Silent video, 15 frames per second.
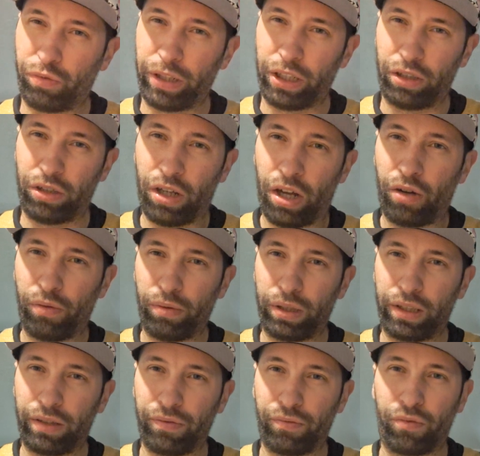weird
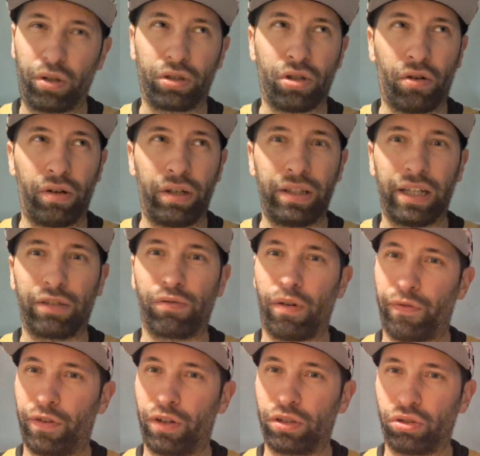we we're going in like
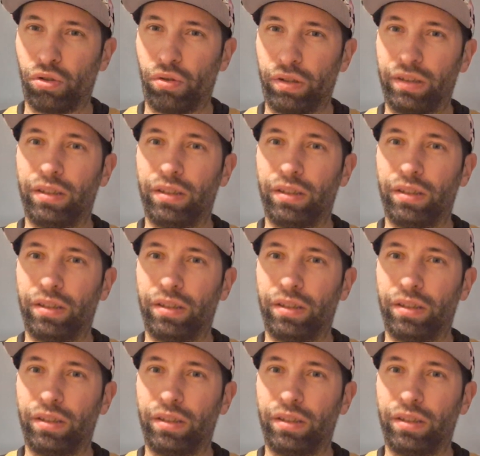reverse